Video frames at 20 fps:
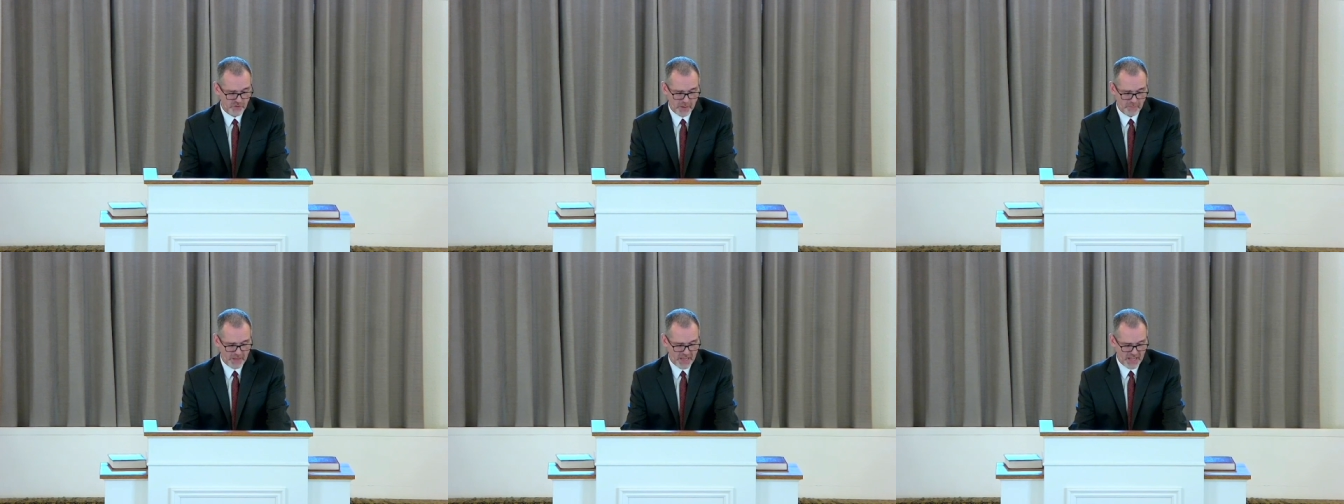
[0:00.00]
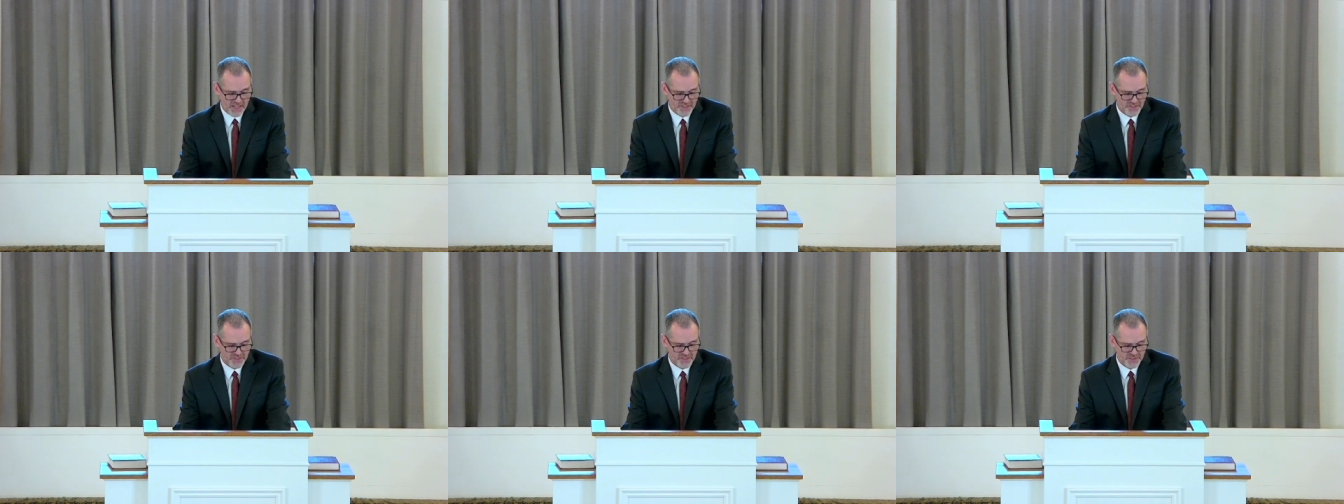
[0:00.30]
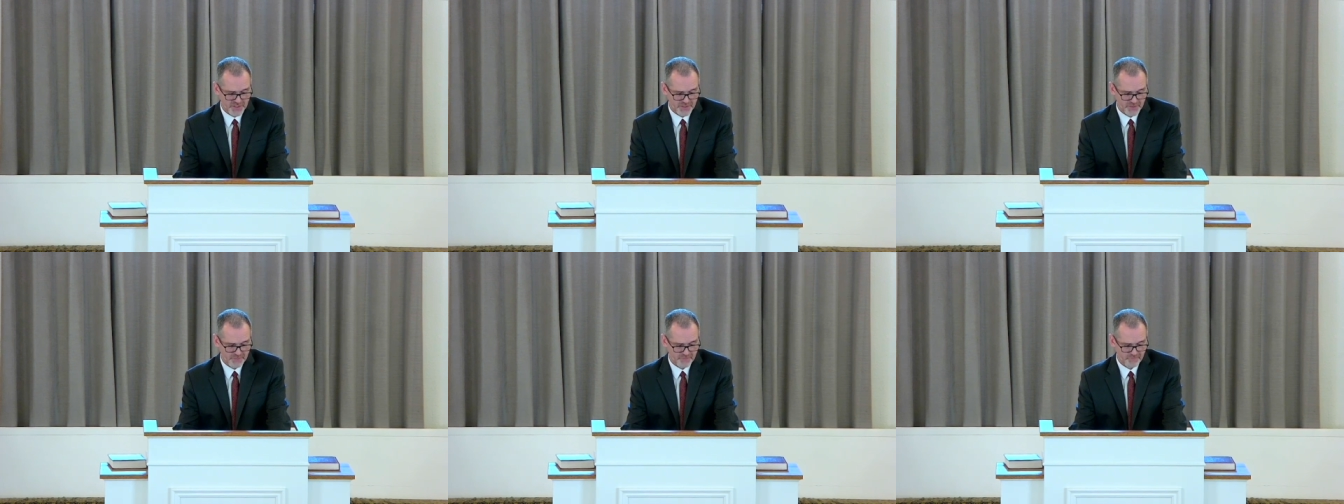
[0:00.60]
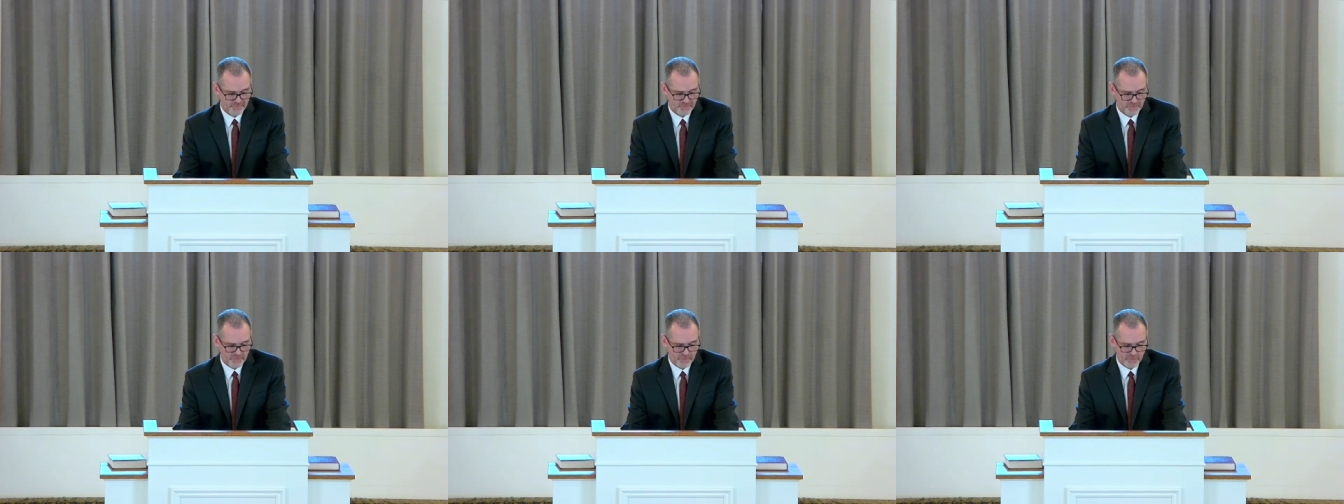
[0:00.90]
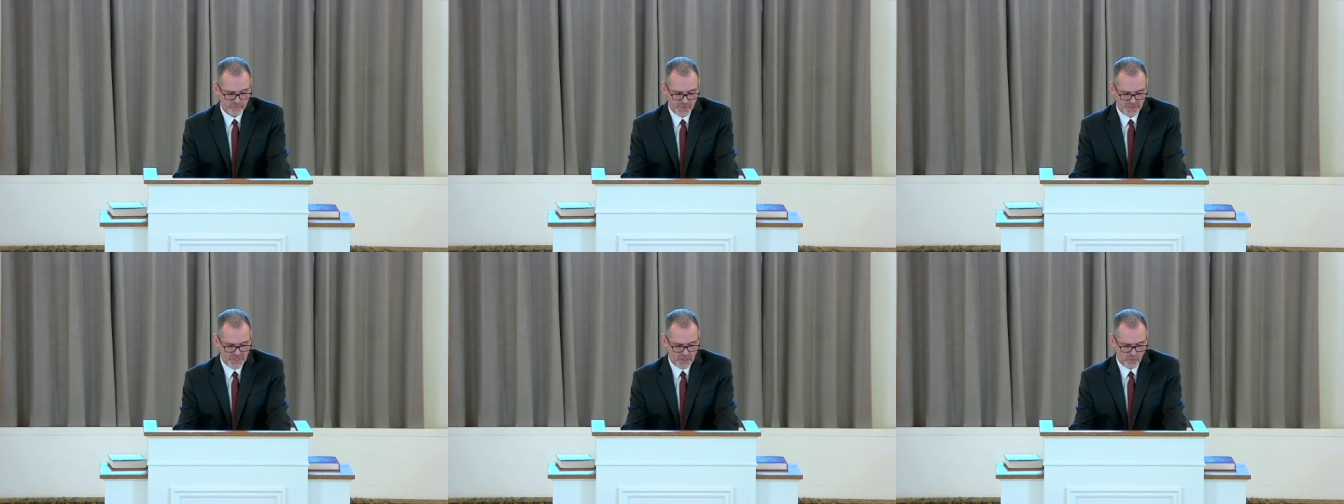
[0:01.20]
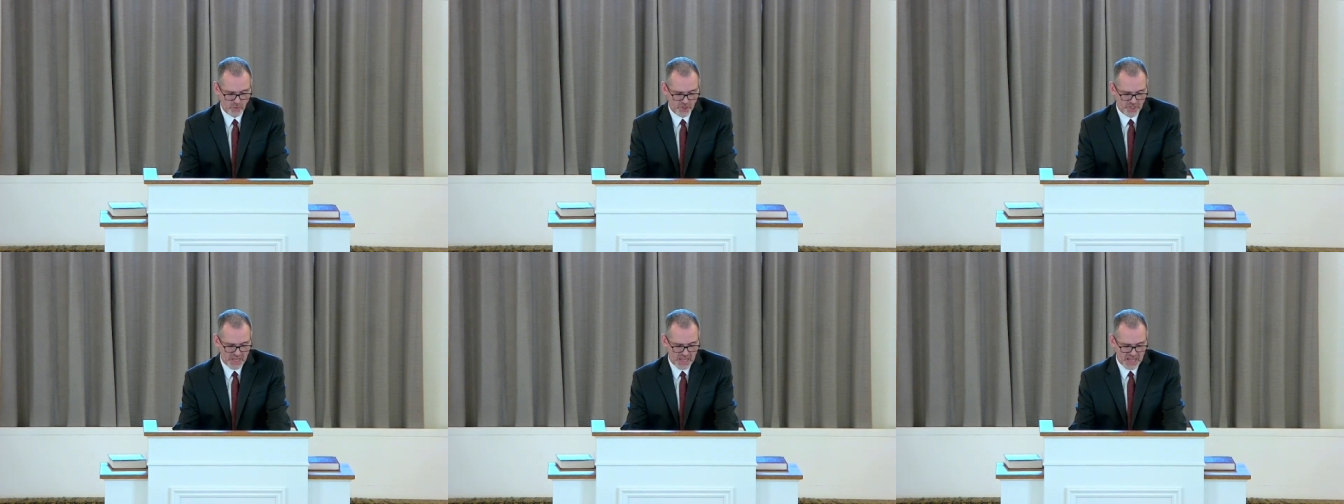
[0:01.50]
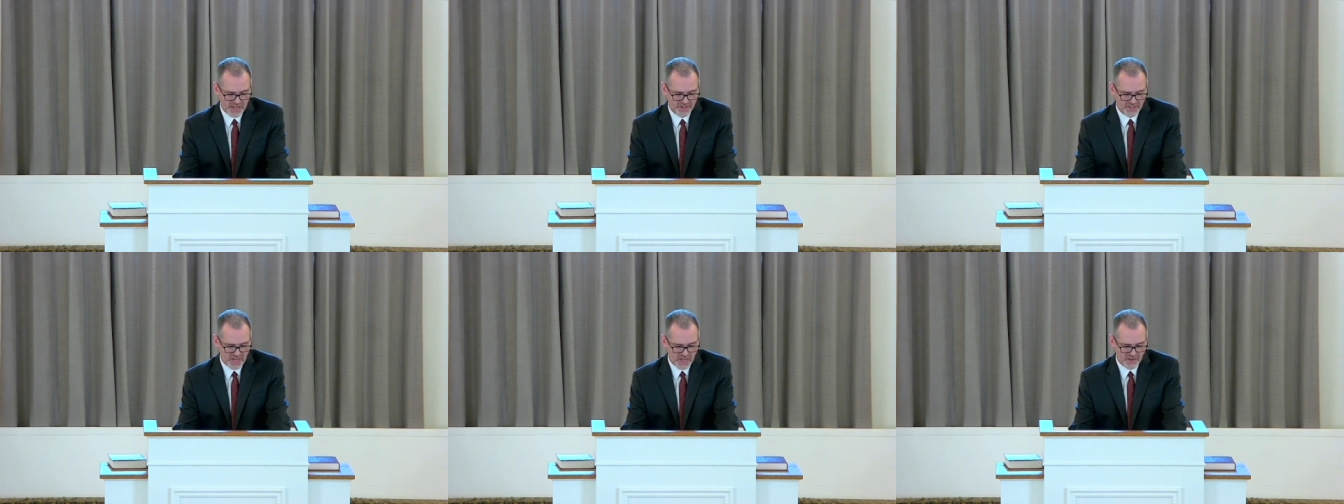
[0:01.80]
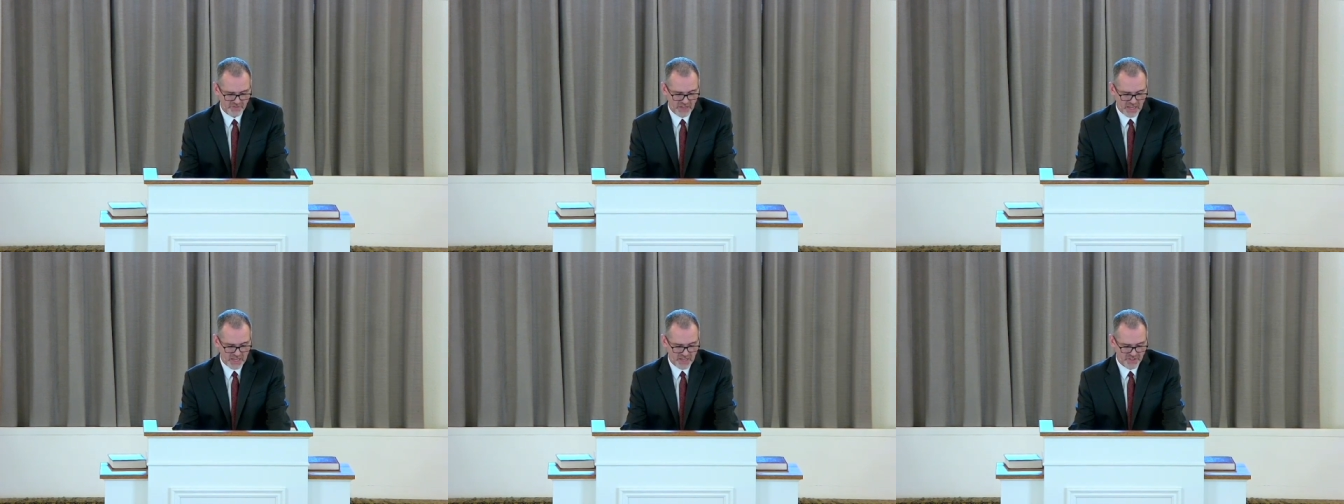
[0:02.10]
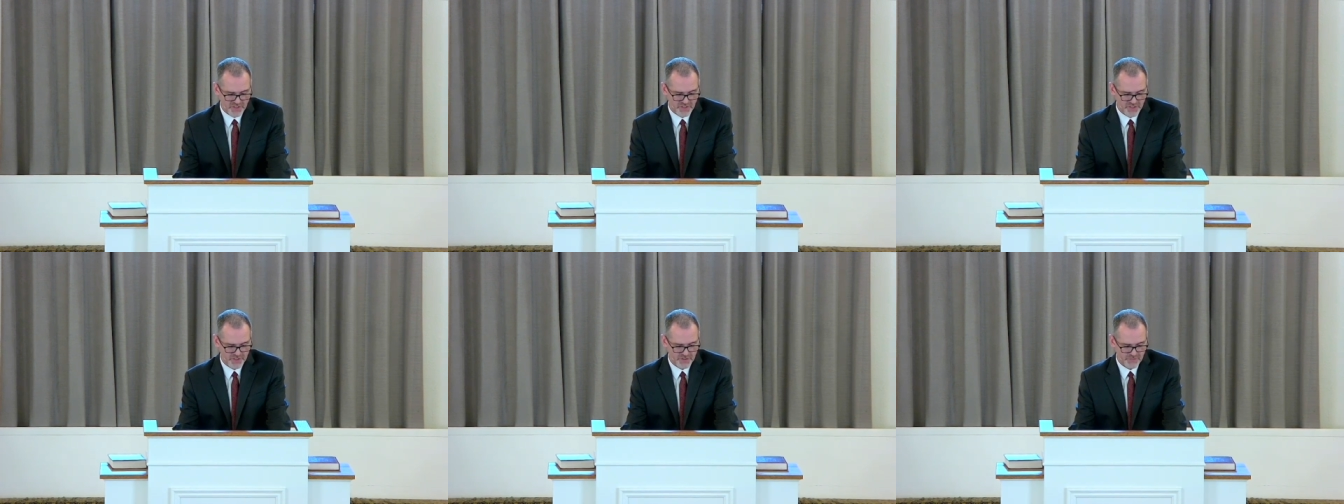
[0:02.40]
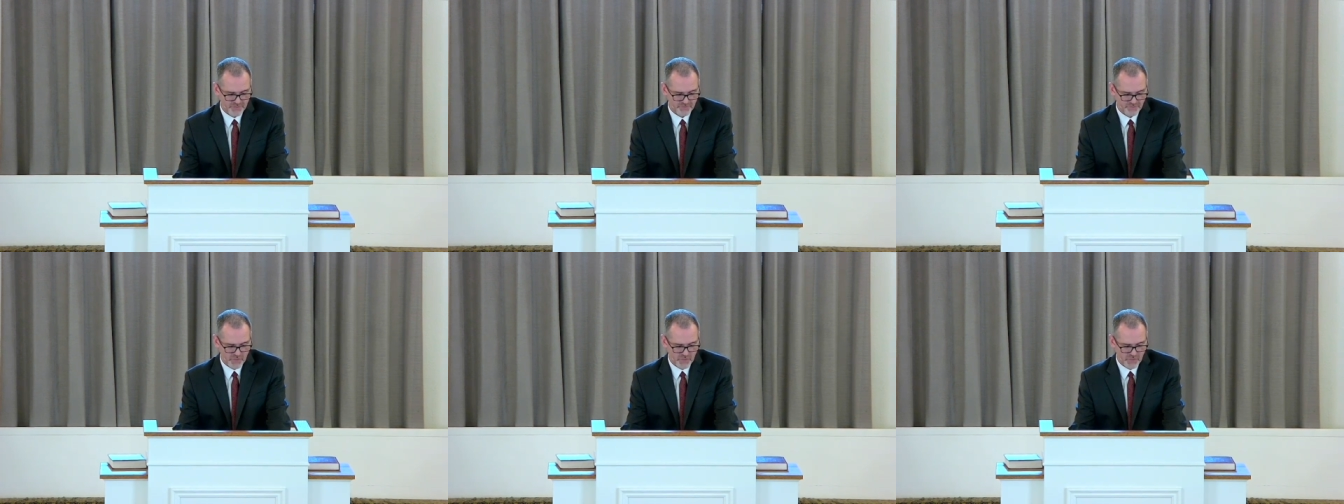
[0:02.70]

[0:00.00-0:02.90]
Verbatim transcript: from us, but they were not of us.